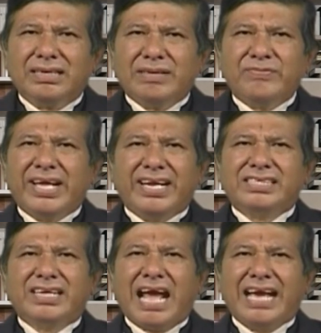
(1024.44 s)

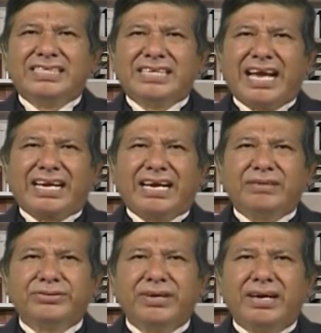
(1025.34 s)
various rights are
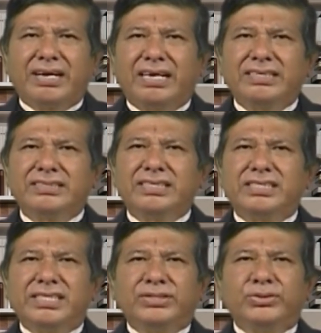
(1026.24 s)
conferred under the
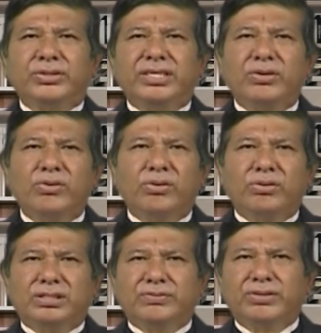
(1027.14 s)
statutory
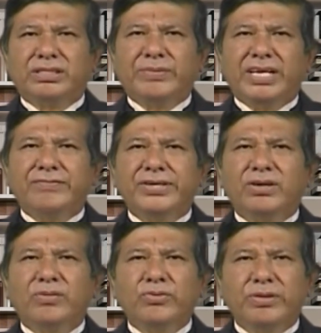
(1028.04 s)
laws for the
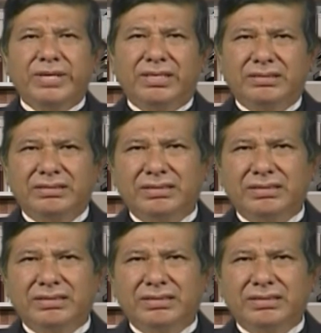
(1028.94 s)
benefit of women.